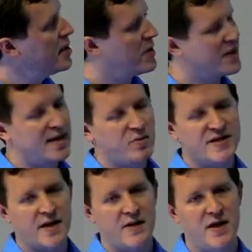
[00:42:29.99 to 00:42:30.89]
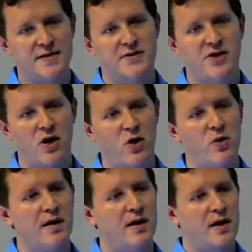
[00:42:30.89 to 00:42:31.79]
But examples like this
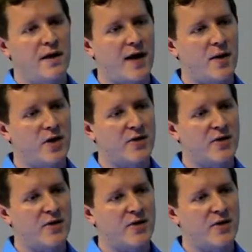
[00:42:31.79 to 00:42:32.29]
show that when